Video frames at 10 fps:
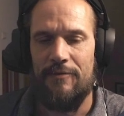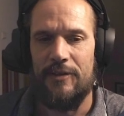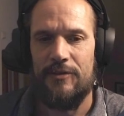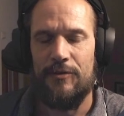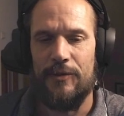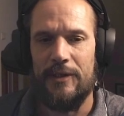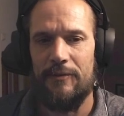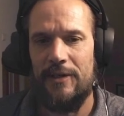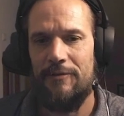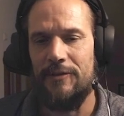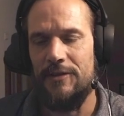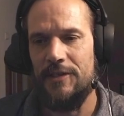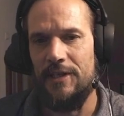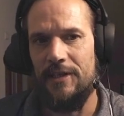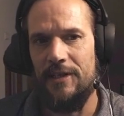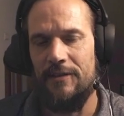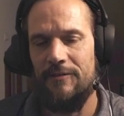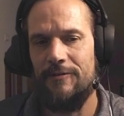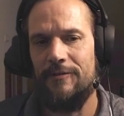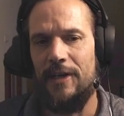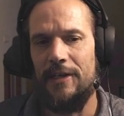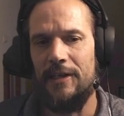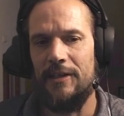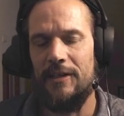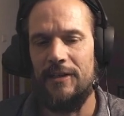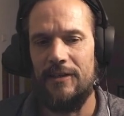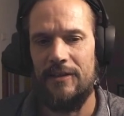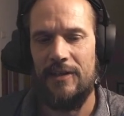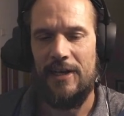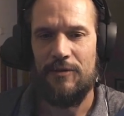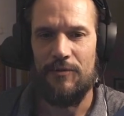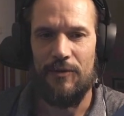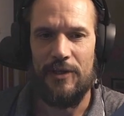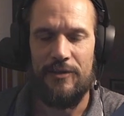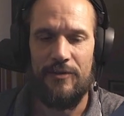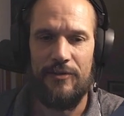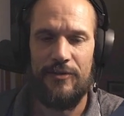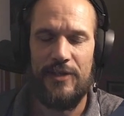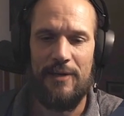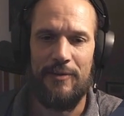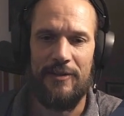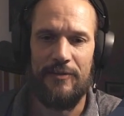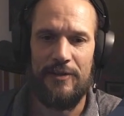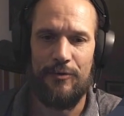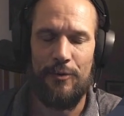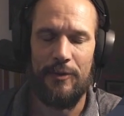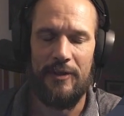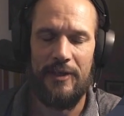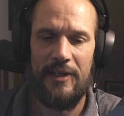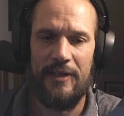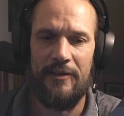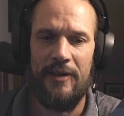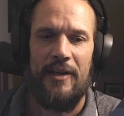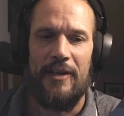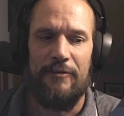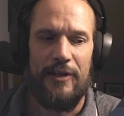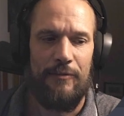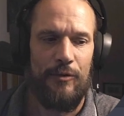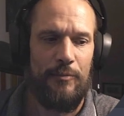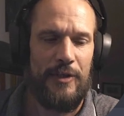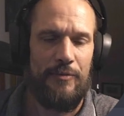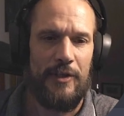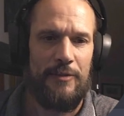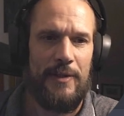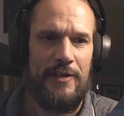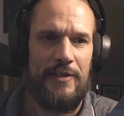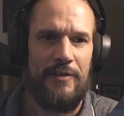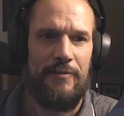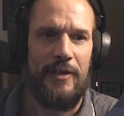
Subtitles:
storing a reference and then finding the actual and shape and transforming it here, if that wouldn't be too expensive.